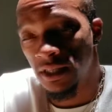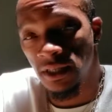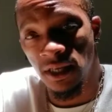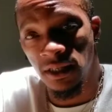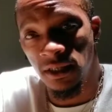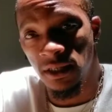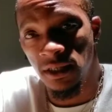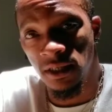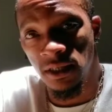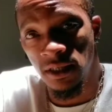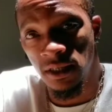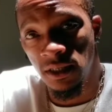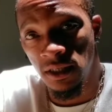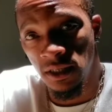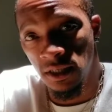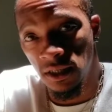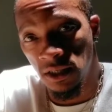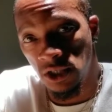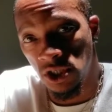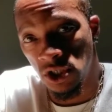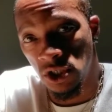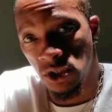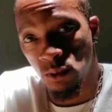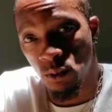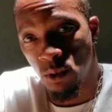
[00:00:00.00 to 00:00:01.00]
that
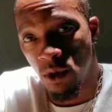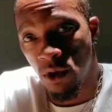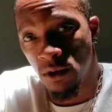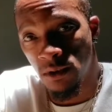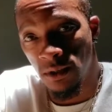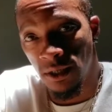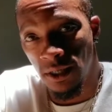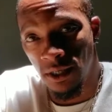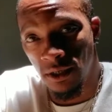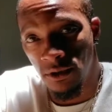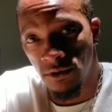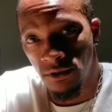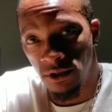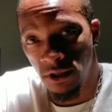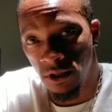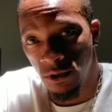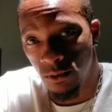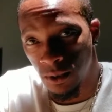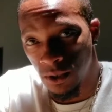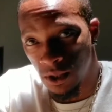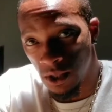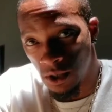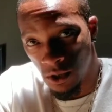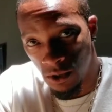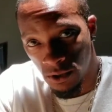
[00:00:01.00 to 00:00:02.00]
these swirling energies
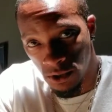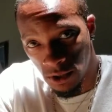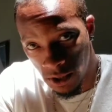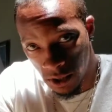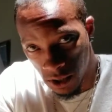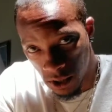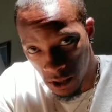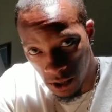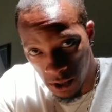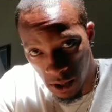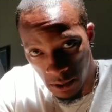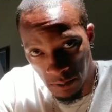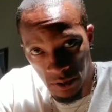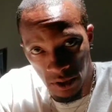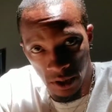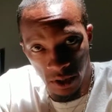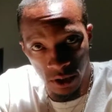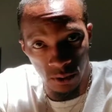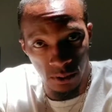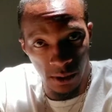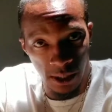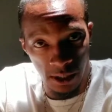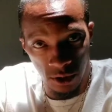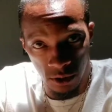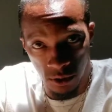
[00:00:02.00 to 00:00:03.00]
with all these eclipses,
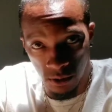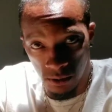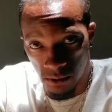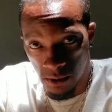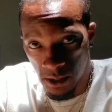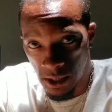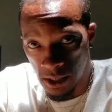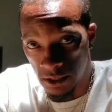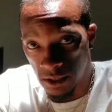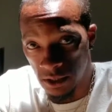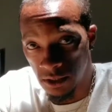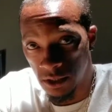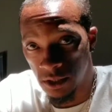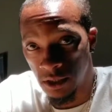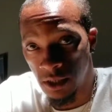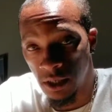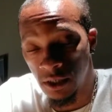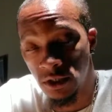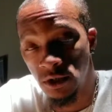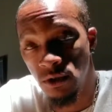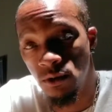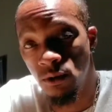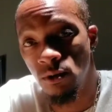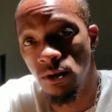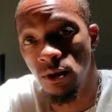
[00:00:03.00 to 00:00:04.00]
retrogrades, and
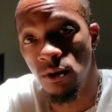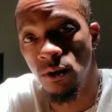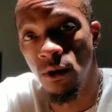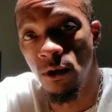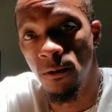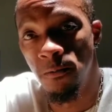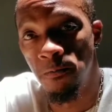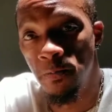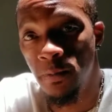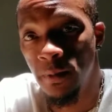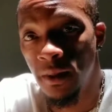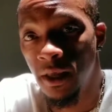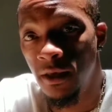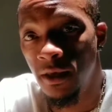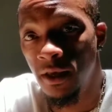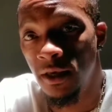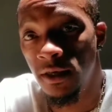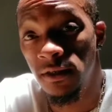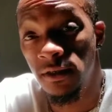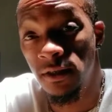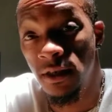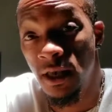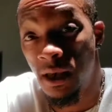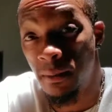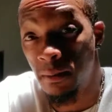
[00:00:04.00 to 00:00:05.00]
such going on
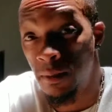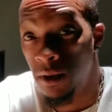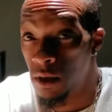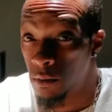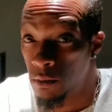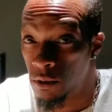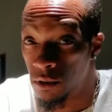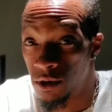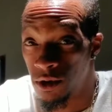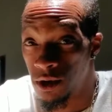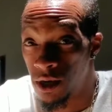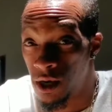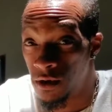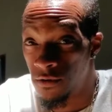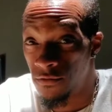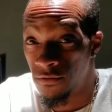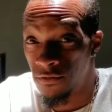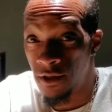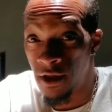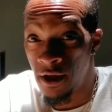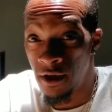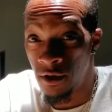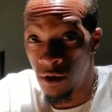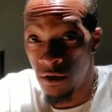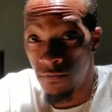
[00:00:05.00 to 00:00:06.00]
is that people are kind of
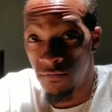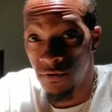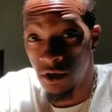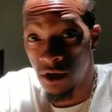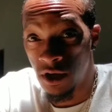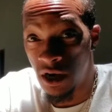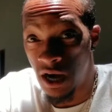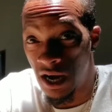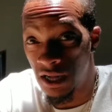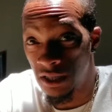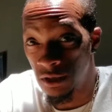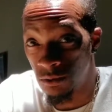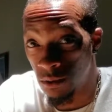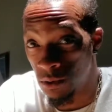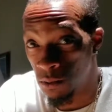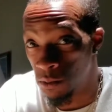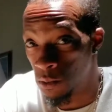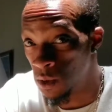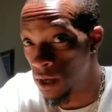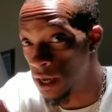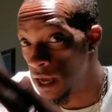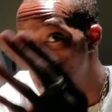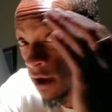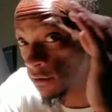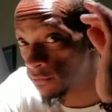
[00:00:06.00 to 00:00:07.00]
flying off the collar with
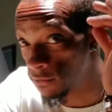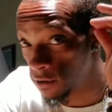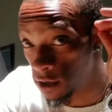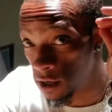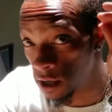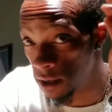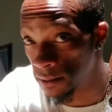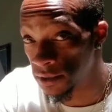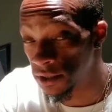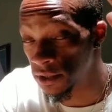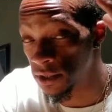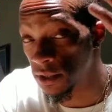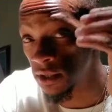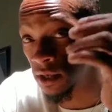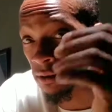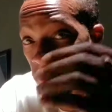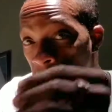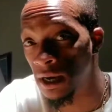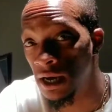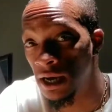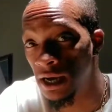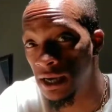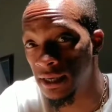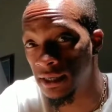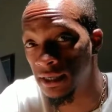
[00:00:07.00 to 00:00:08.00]
whatever comes to their
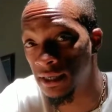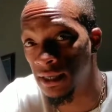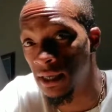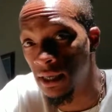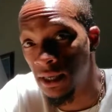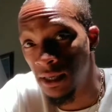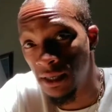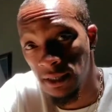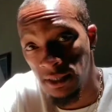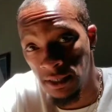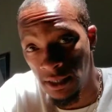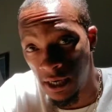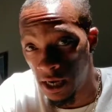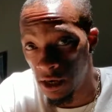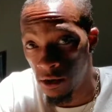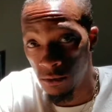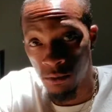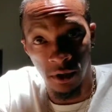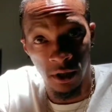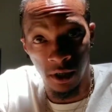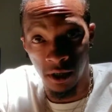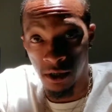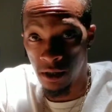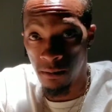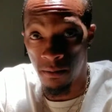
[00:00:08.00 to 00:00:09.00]
mind.
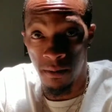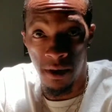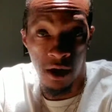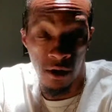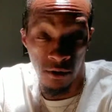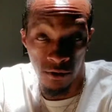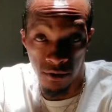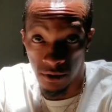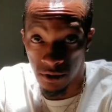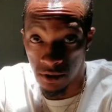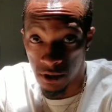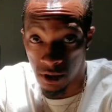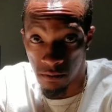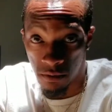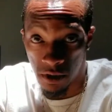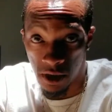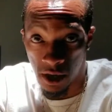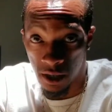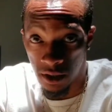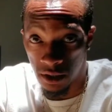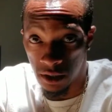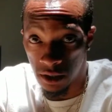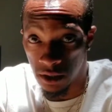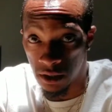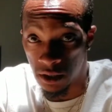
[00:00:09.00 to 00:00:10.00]
Diarrhea of the mouth in some
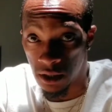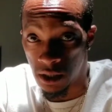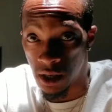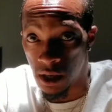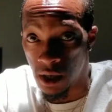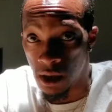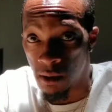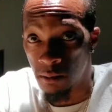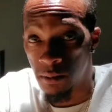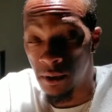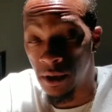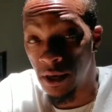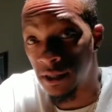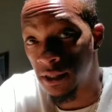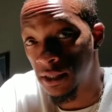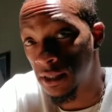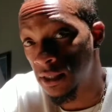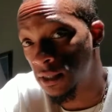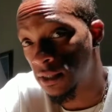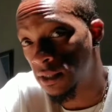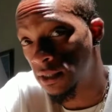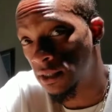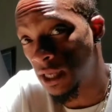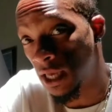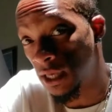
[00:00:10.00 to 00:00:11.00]
cases. But
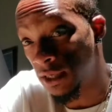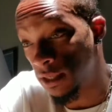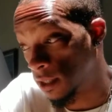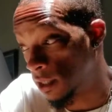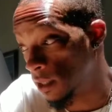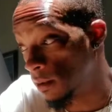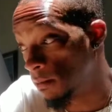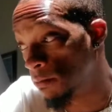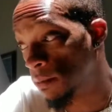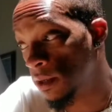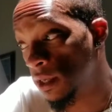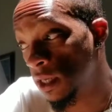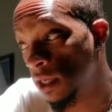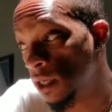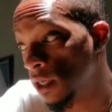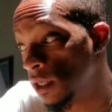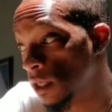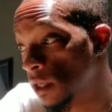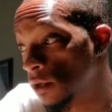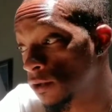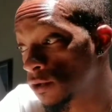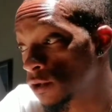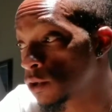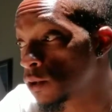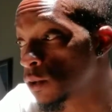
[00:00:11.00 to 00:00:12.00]
that's them being in
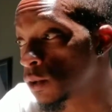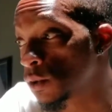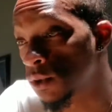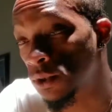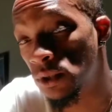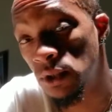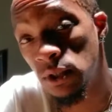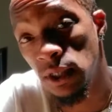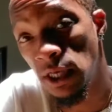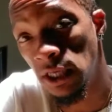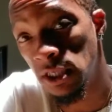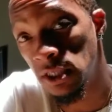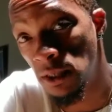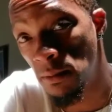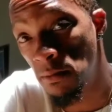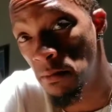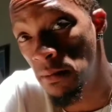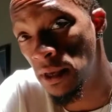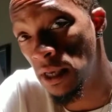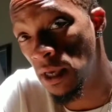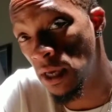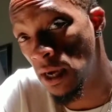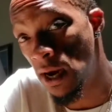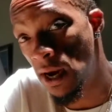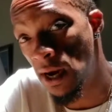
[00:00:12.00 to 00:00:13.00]
their truth. That's them
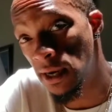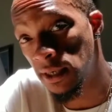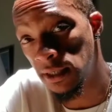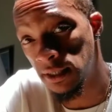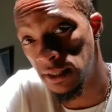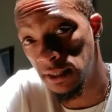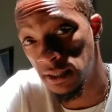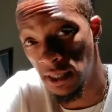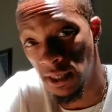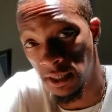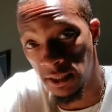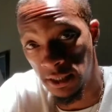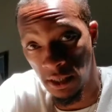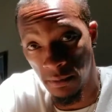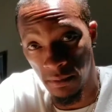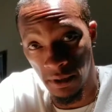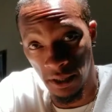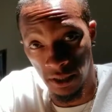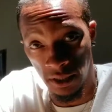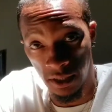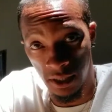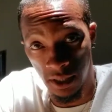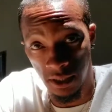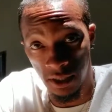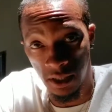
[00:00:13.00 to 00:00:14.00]
being honest. That's them
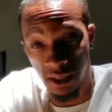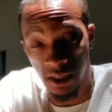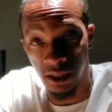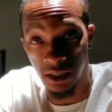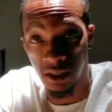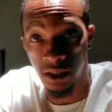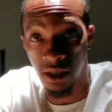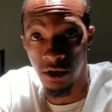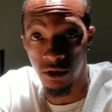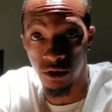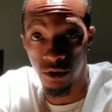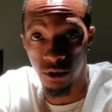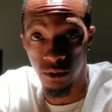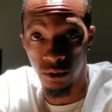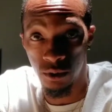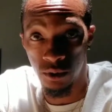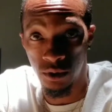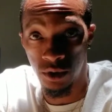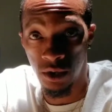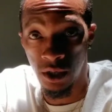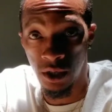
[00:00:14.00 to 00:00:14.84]
existing in their truth.